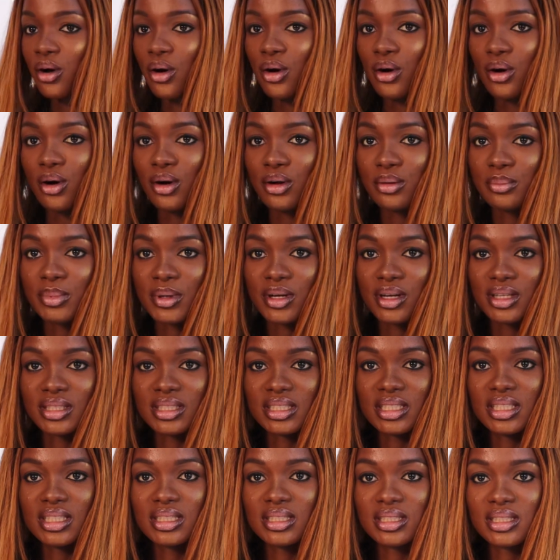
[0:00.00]
on,
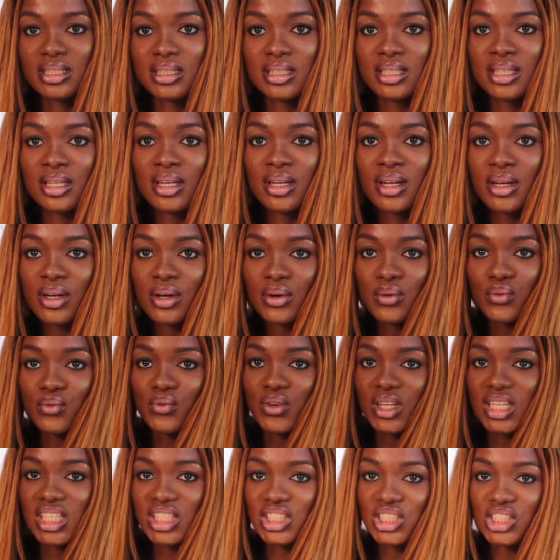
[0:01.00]
because it's
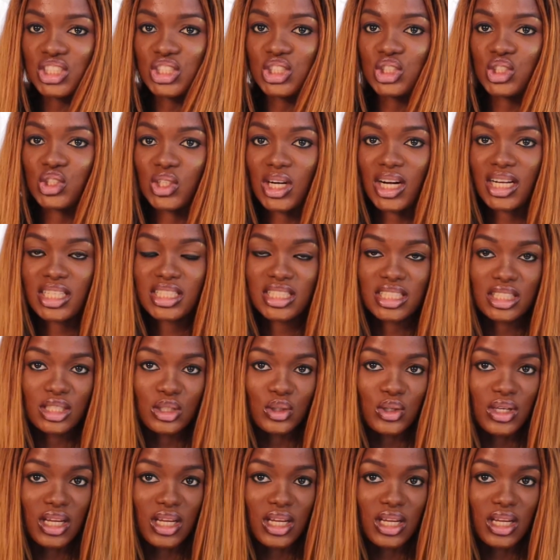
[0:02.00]
really distracting